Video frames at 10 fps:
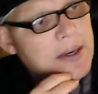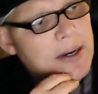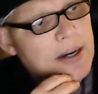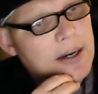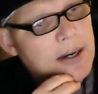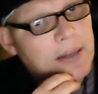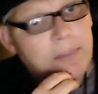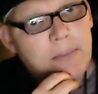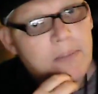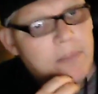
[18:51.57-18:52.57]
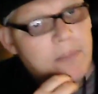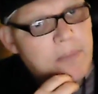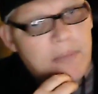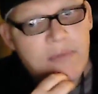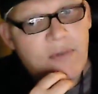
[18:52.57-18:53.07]

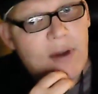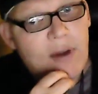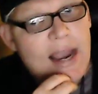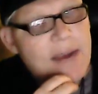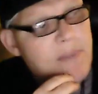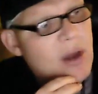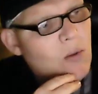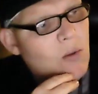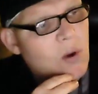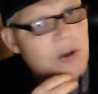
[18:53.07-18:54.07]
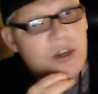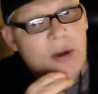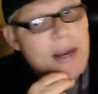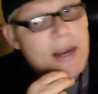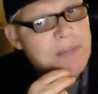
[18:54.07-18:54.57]
For lack of better words,
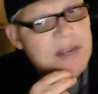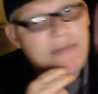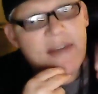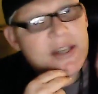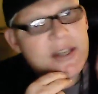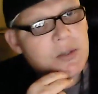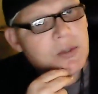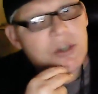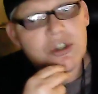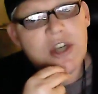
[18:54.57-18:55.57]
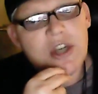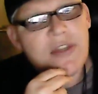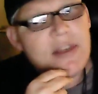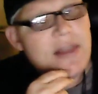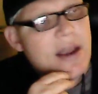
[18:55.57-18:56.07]
they're empty vessels. There's
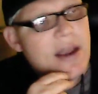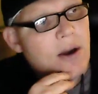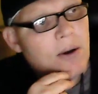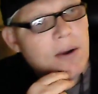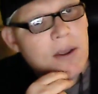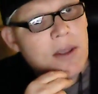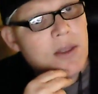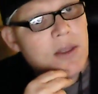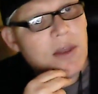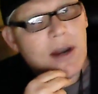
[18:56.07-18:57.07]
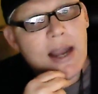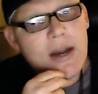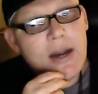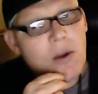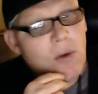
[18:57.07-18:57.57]
nothing there. The light
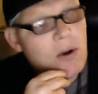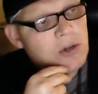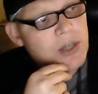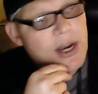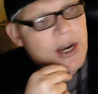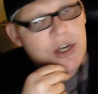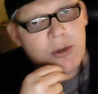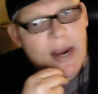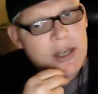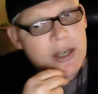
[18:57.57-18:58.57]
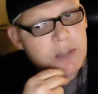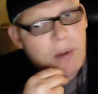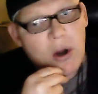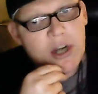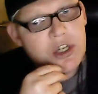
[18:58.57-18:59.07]
no longer shines. You can't
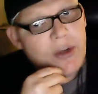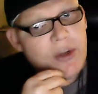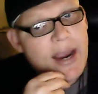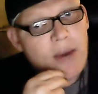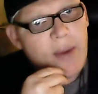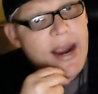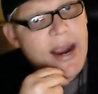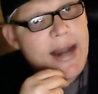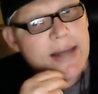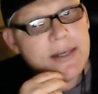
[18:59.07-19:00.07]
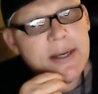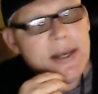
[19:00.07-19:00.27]
spark it. You can't create it.